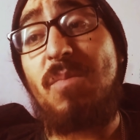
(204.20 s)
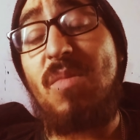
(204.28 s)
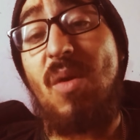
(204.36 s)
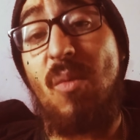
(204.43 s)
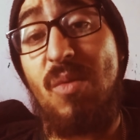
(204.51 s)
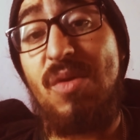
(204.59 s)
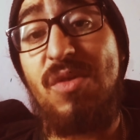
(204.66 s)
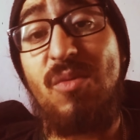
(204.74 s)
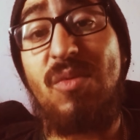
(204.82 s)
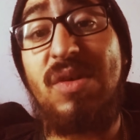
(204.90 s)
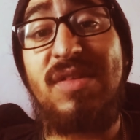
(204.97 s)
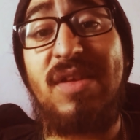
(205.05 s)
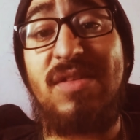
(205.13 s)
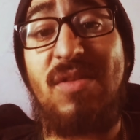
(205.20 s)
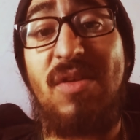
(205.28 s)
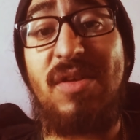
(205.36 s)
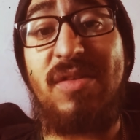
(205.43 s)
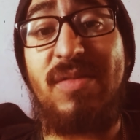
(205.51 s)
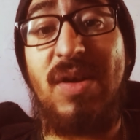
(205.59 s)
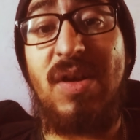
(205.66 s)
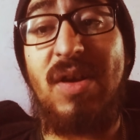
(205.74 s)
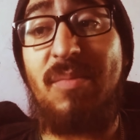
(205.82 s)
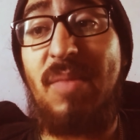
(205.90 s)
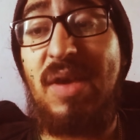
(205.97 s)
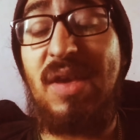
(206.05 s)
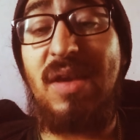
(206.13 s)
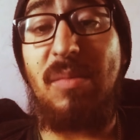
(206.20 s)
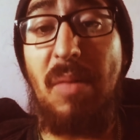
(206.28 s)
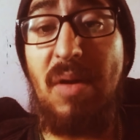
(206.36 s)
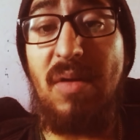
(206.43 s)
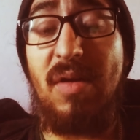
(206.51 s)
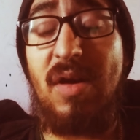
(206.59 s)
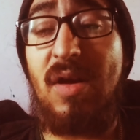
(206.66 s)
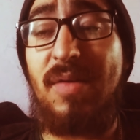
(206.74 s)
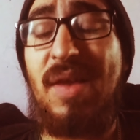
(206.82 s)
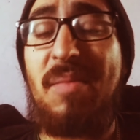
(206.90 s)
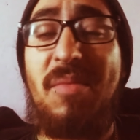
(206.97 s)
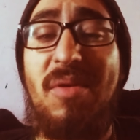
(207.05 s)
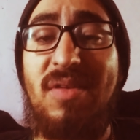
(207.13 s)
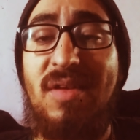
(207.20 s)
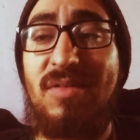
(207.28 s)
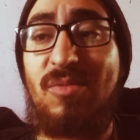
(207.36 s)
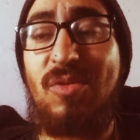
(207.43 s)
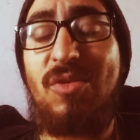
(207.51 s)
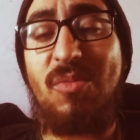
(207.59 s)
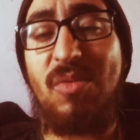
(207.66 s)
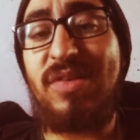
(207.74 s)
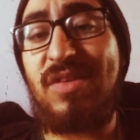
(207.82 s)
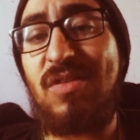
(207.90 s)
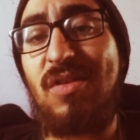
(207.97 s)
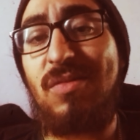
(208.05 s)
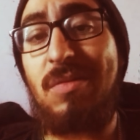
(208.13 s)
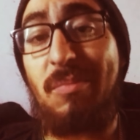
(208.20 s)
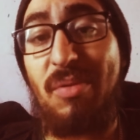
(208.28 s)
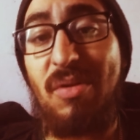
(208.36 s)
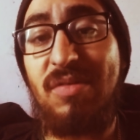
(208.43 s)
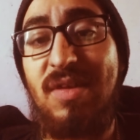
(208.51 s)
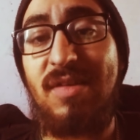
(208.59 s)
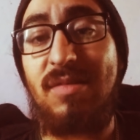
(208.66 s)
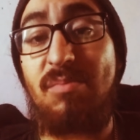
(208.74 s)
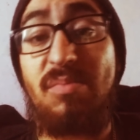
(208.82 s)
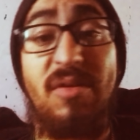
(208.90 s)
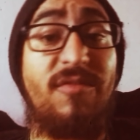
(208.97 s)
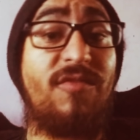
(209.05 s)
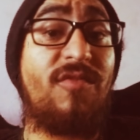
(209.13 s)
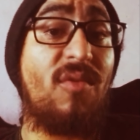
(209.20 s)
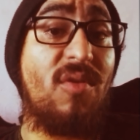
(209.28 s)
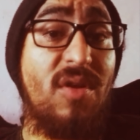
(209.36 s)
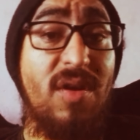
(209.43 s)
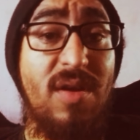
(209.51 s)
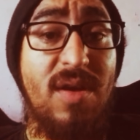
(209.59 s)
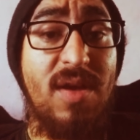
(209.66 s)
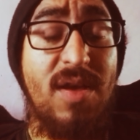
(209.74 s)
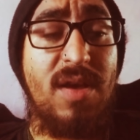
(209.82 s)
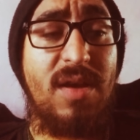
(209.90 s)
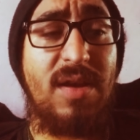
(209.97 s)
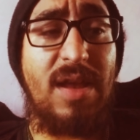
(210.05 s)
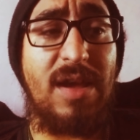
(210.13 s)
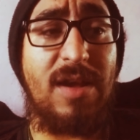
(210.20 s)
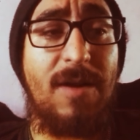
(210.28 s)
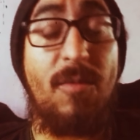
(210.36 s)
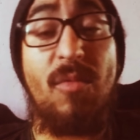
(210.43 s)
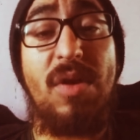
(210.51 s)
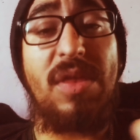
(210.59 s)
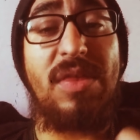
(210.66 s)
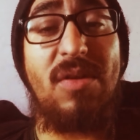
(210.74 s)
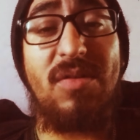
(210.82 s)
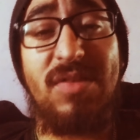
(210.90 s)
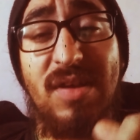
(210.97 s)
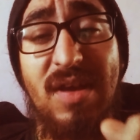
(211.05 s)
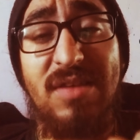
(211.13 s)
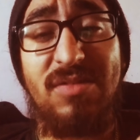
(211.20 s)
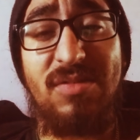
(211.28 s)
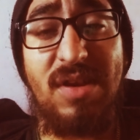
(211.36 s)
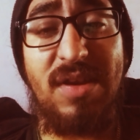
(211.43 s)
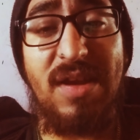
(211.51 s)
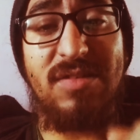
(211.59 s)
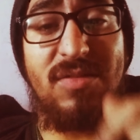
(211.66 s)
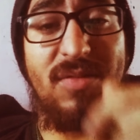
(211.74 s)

we're the ones that started making not marathons. We were the ones that started doing protests before, like when there was a gasolinazo.